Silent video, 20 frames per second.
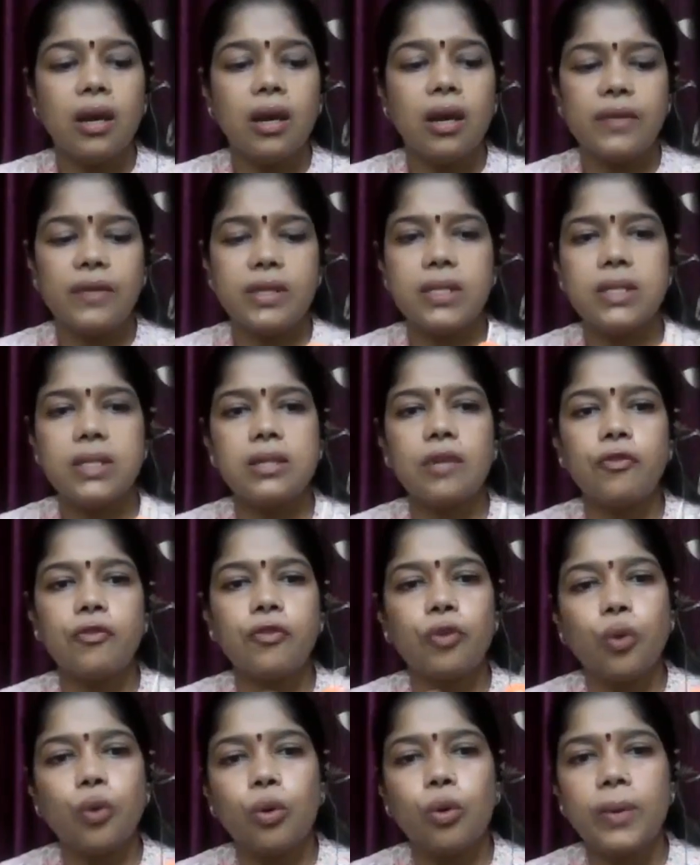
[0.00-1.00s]
This is a
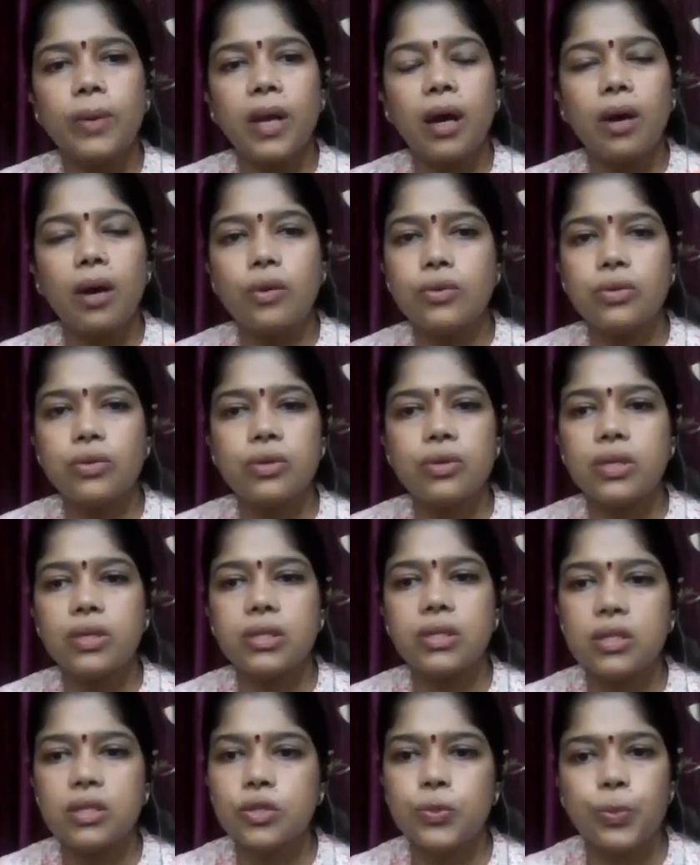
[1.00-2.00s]
foam now. So
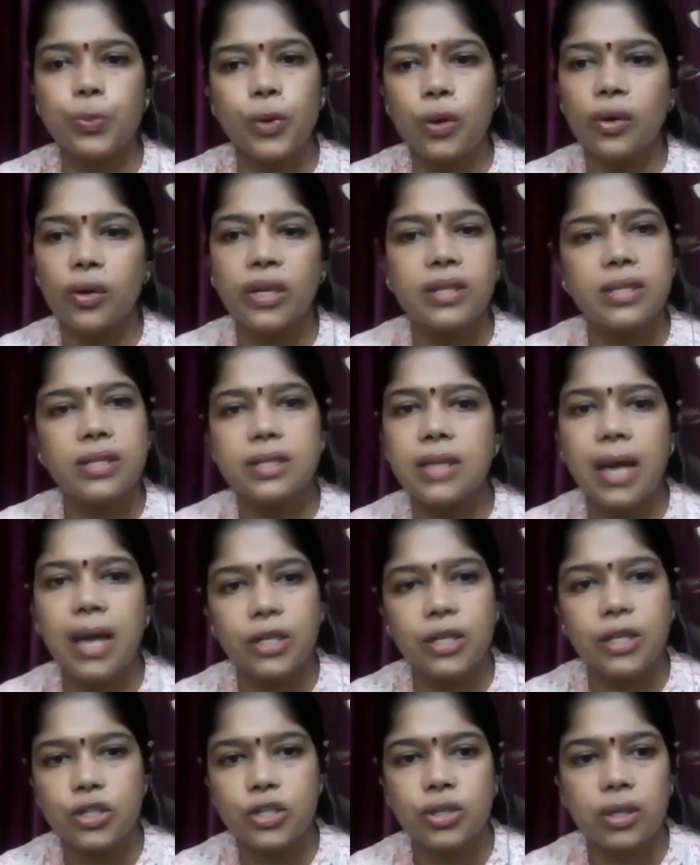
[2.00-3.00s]
this is
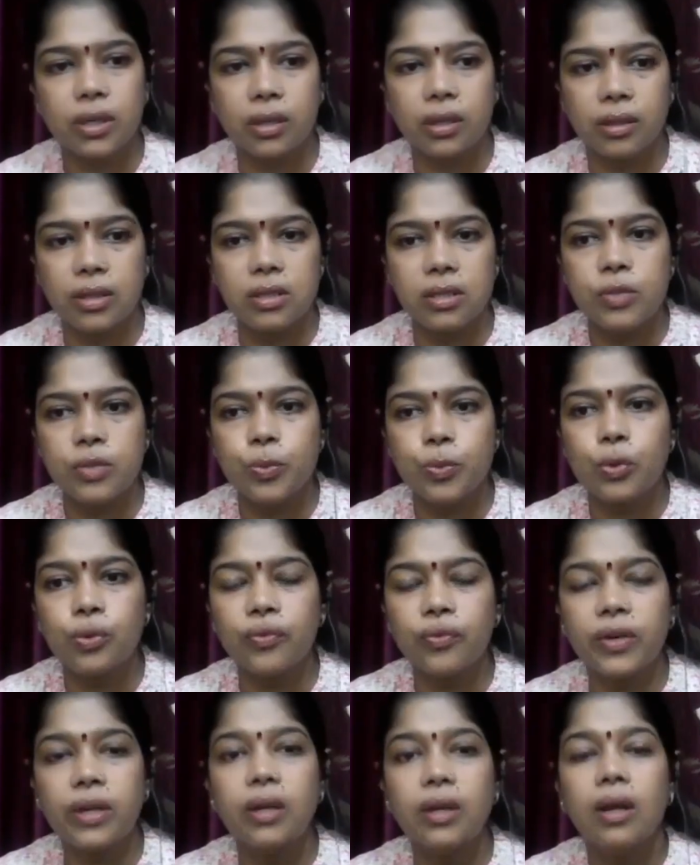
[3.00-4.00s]
hygienic. This is
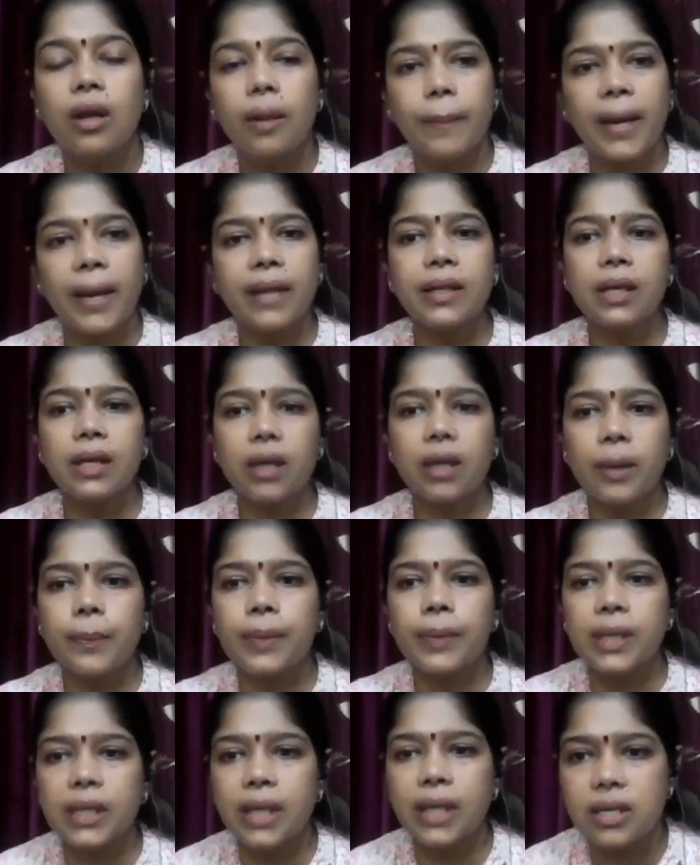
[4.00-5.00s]
proven by the
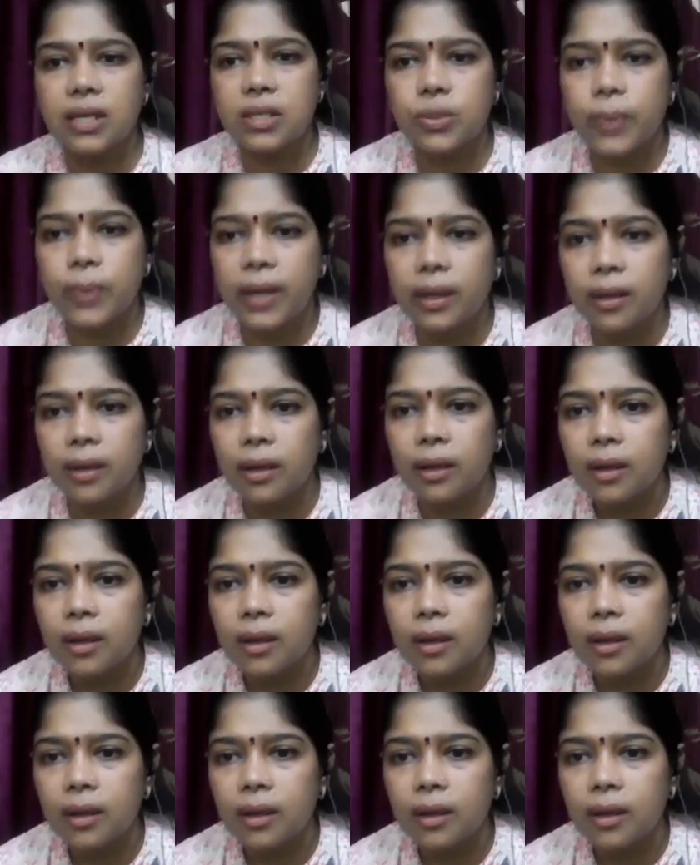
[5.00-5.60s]
company as well.